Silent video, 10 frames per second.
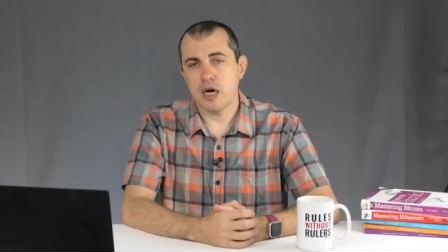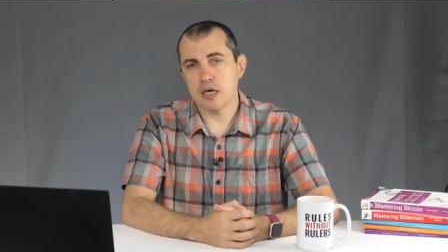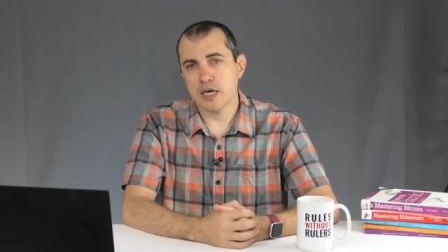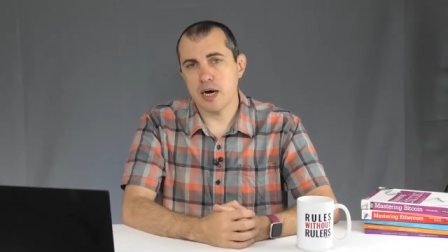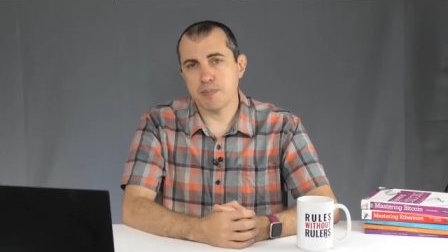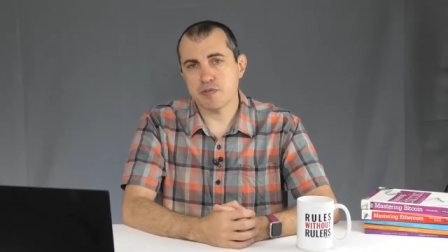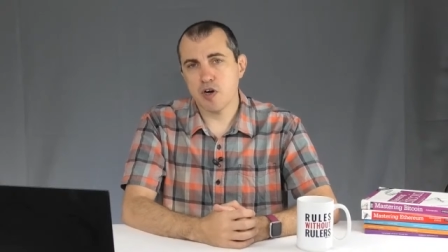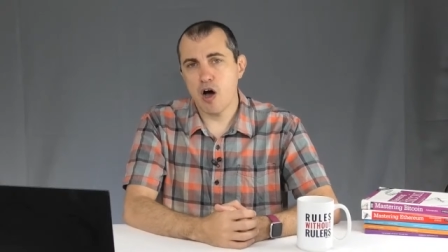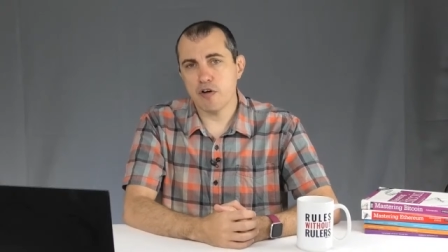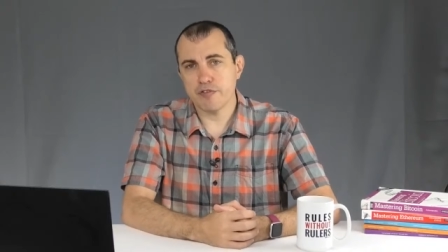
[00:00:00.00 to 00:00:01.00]
cup of
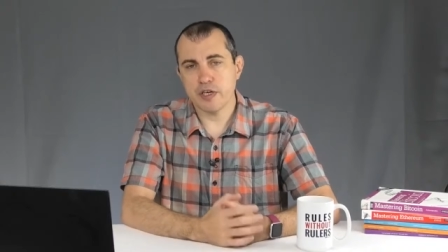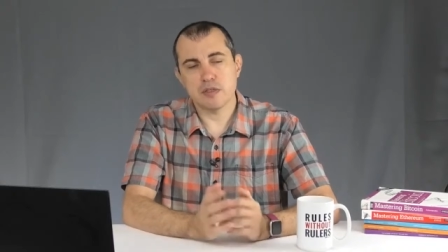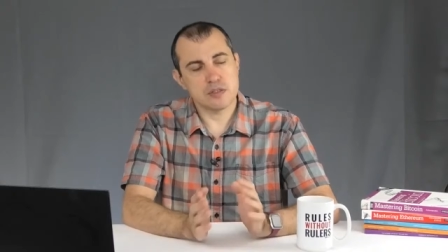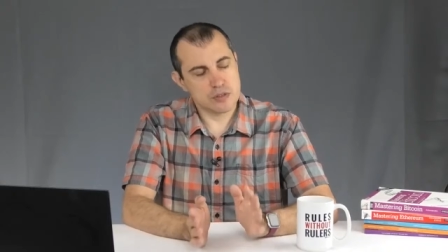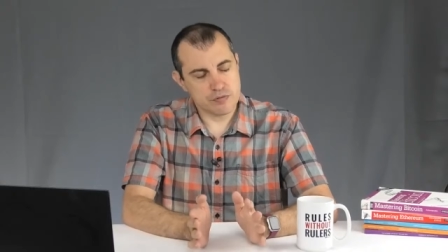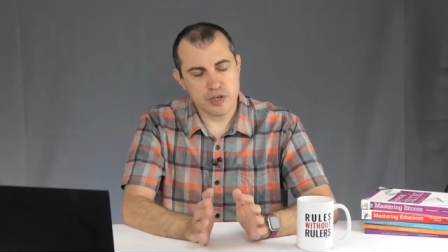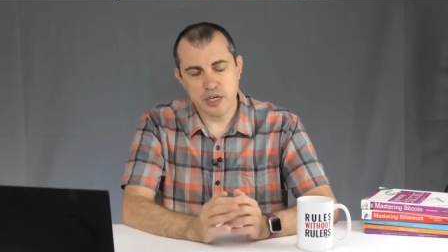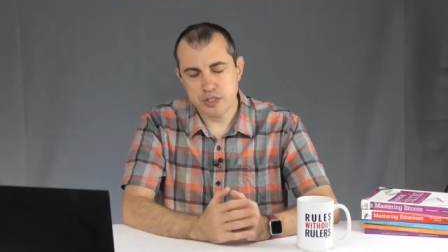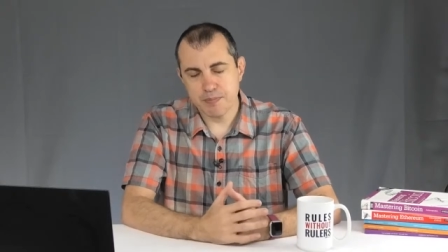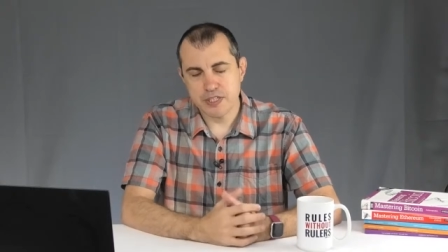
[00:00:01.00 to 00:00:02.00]
coffee. It's a very
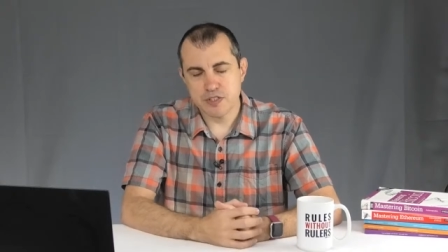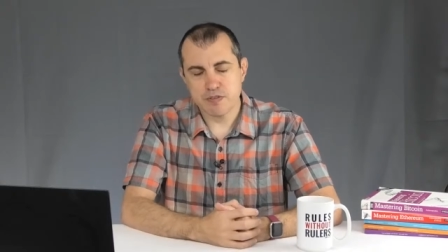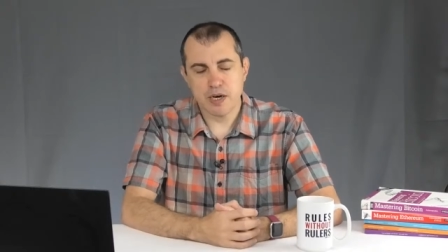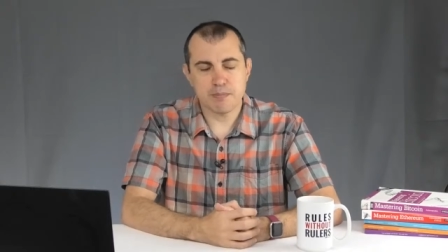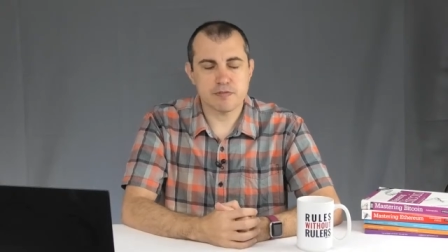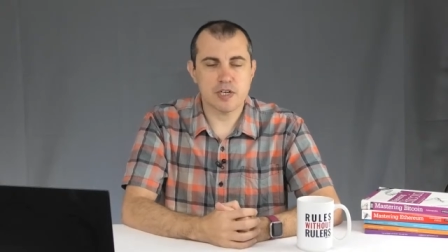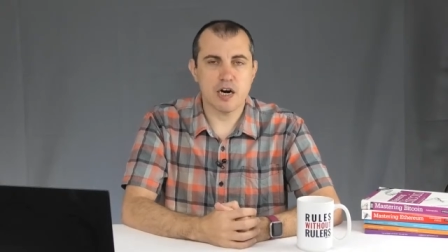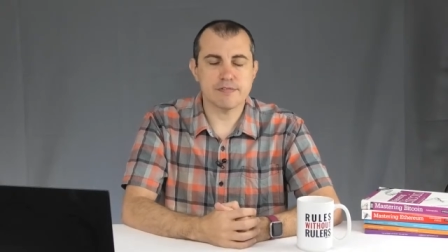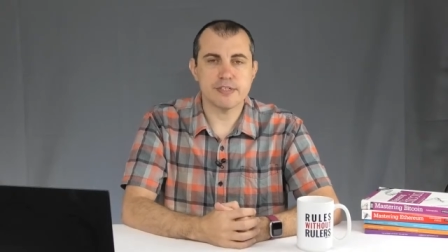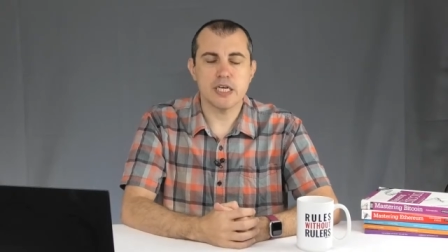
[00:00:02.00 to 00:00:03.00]
expensive cup of
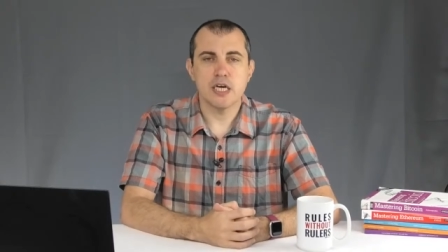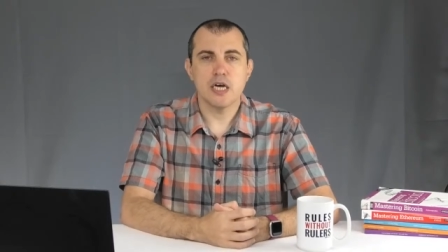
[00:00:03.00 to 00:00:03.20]
coffee.